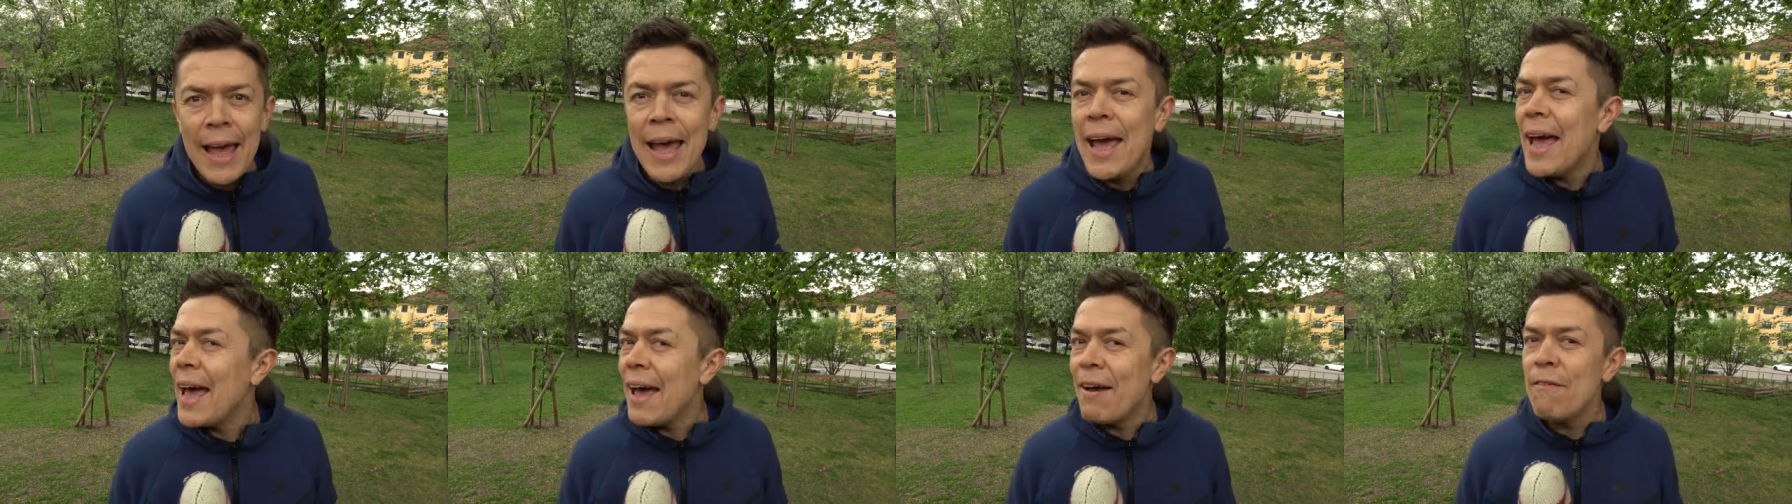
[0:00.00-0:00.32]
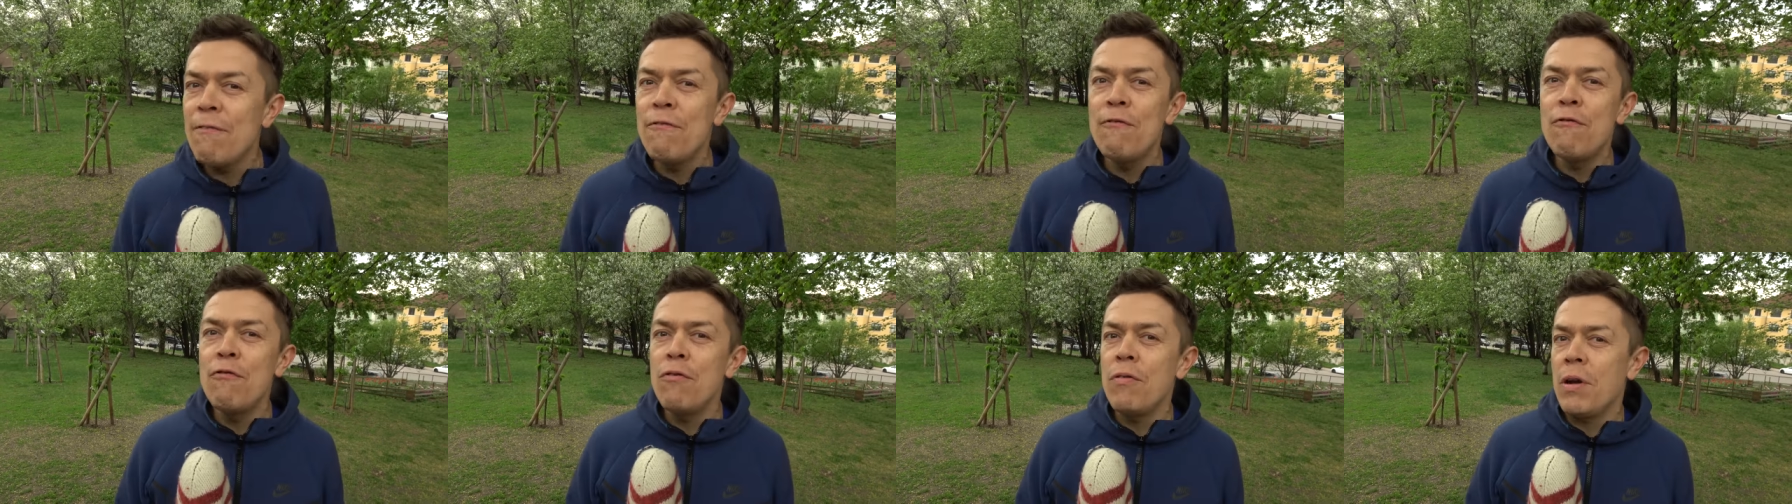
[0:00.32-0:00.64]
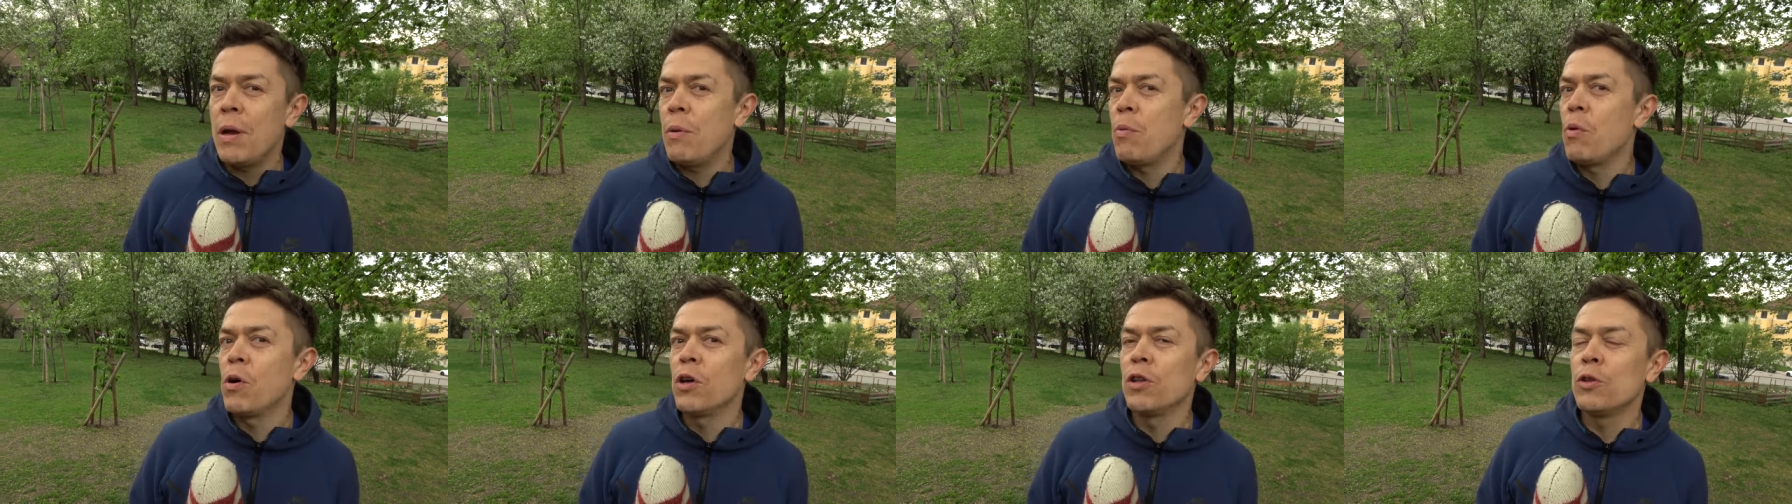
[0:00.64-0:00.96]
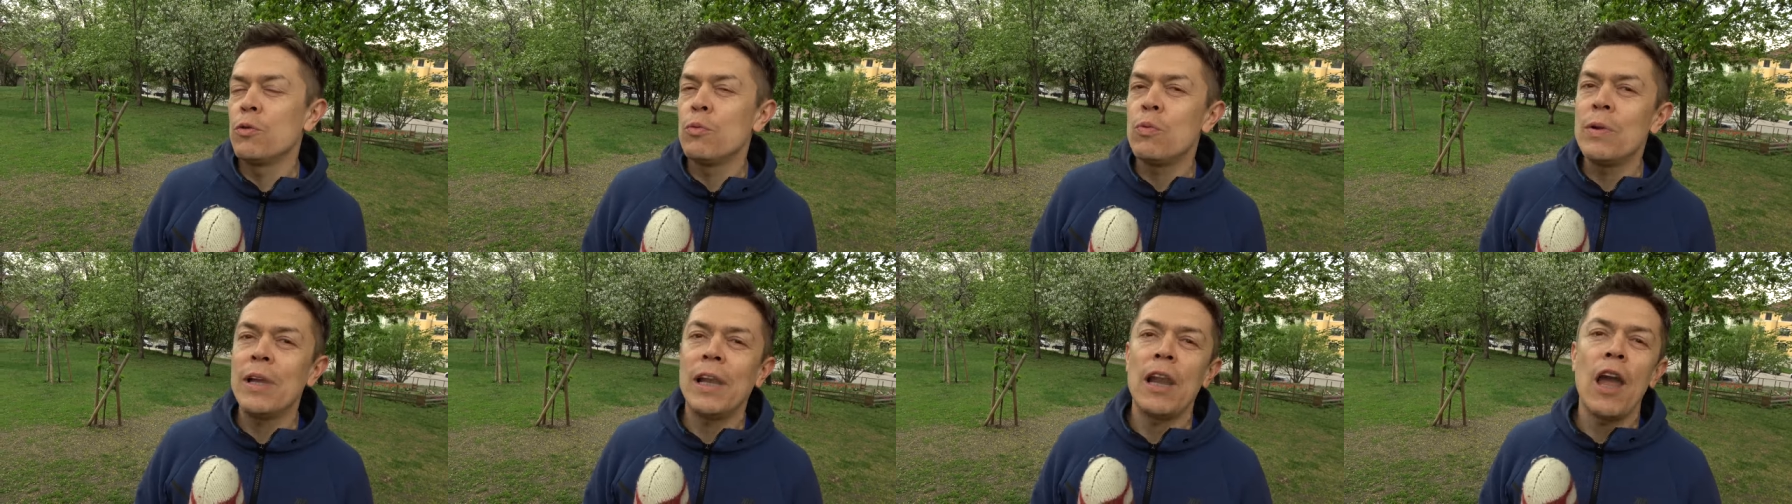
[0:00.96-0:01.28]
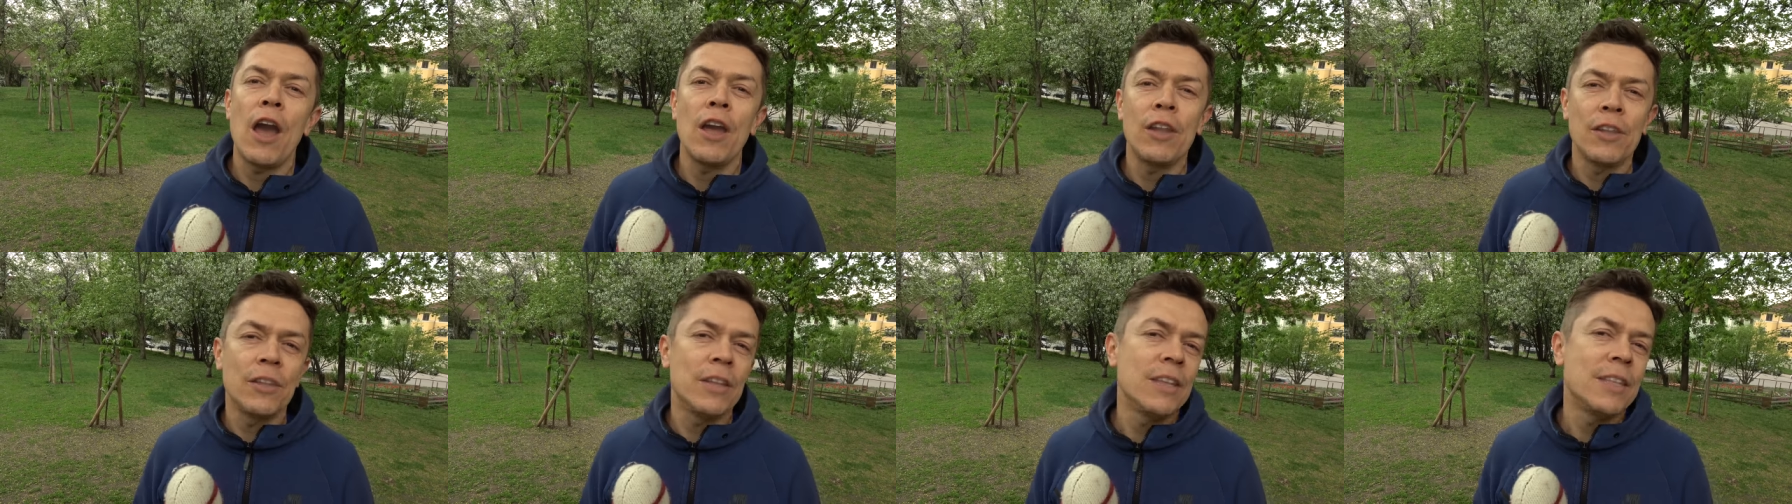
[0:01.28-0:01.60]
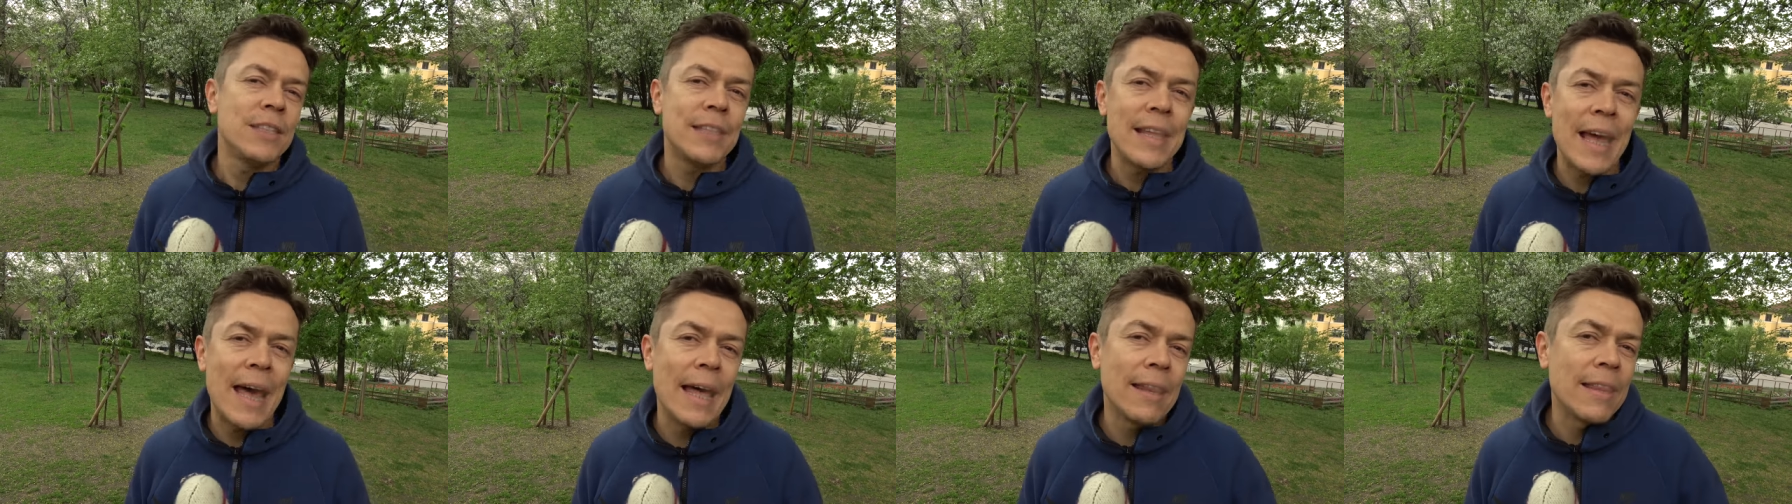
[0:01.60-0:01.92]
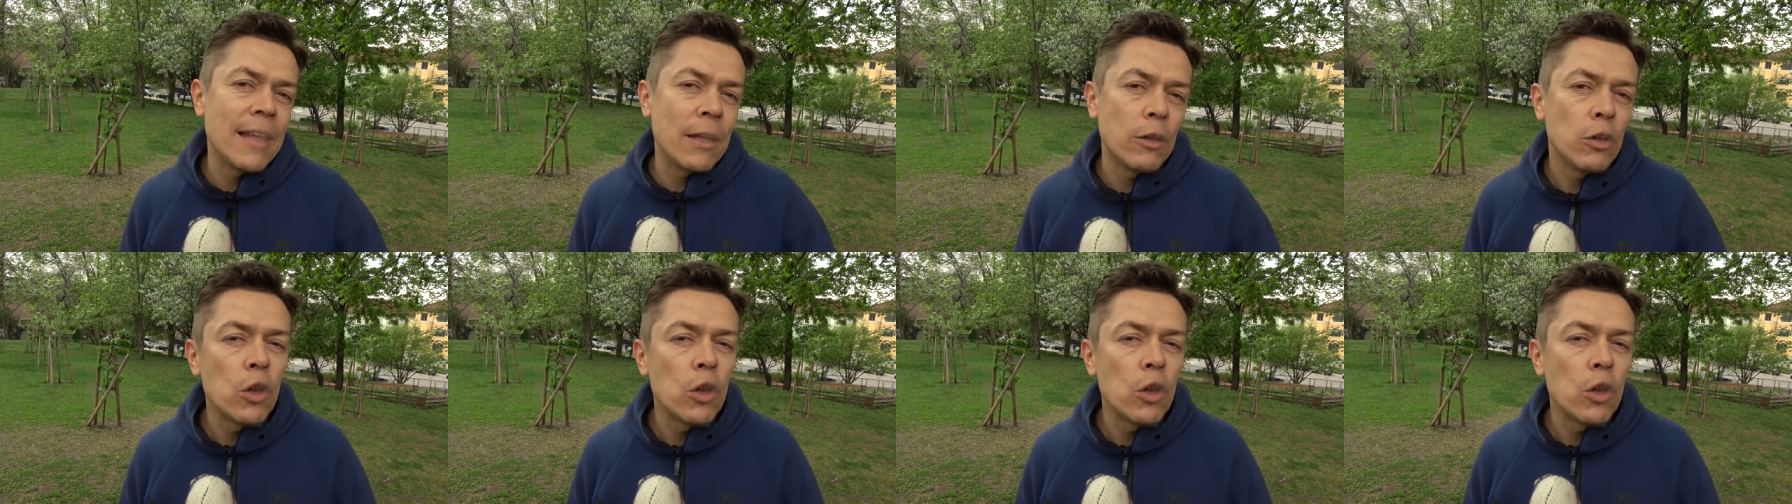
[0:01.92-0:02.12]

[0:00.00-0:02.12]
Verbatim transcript: everyone will understand